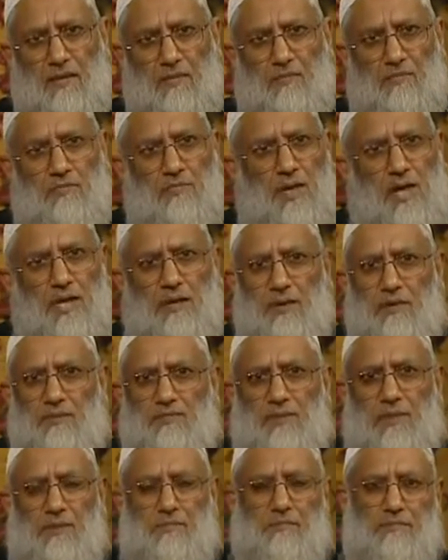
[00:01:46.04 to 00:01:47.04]
Many of
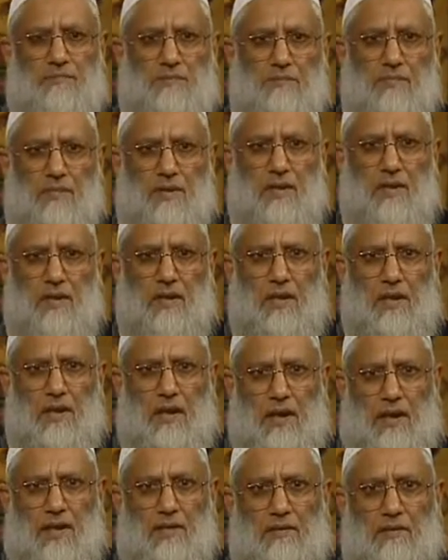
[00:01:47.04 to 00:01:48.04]
them
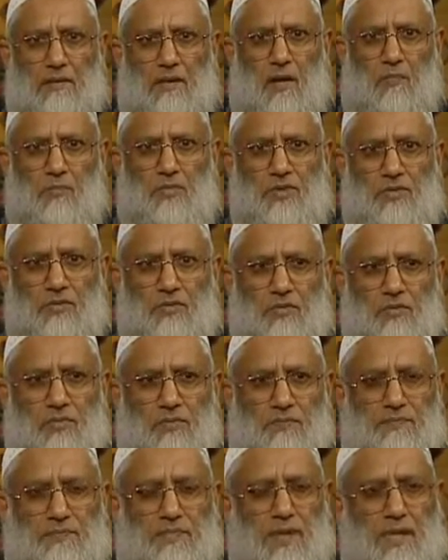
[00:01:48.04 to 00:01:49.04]
had come
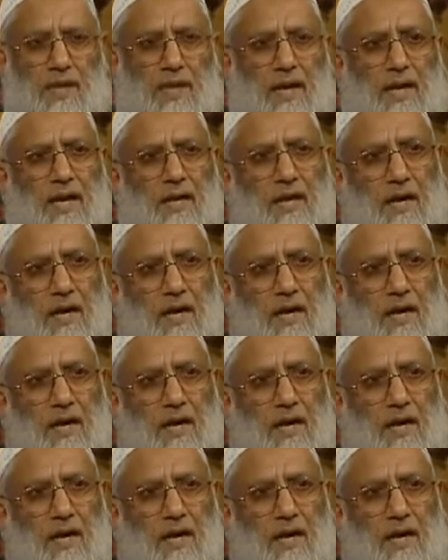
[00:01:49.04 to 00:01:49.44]
true, and